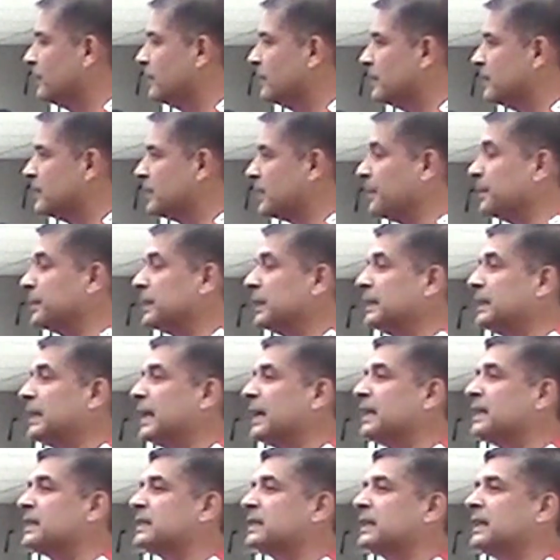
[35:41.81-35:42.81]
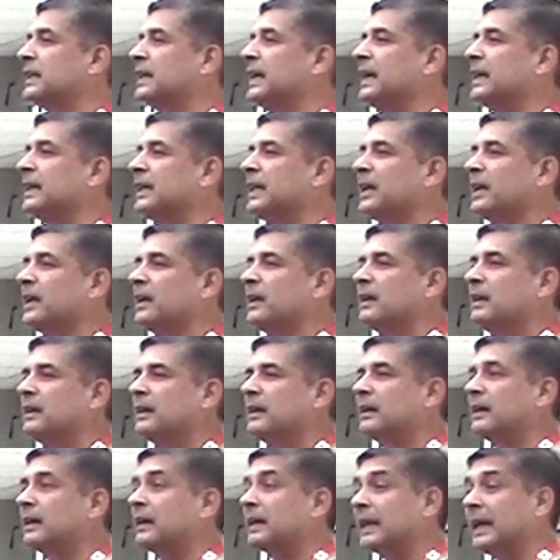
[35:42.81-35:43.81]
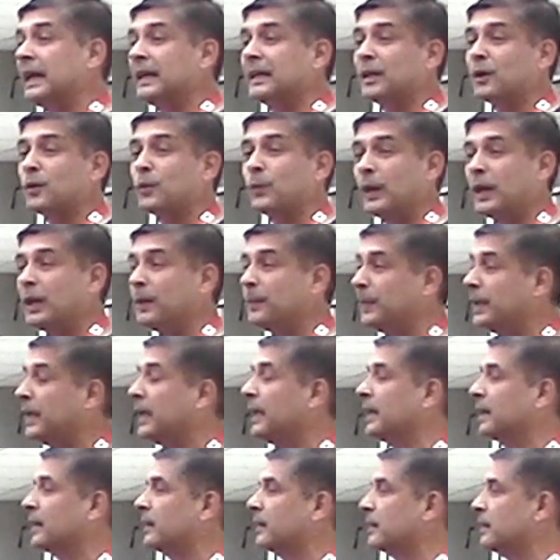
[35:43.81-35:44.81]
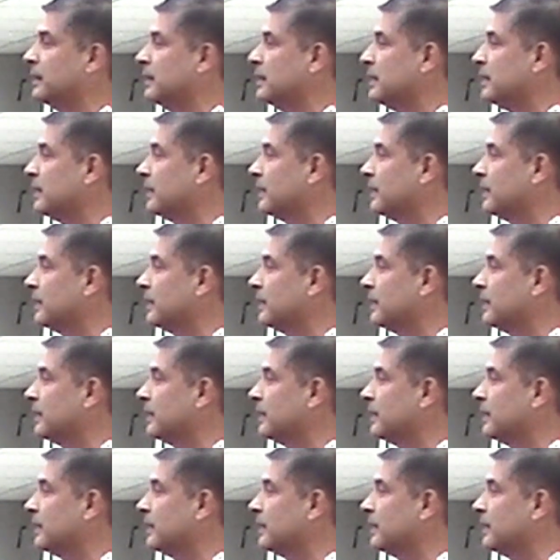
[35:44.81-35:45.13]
Something that is creating a greater well-being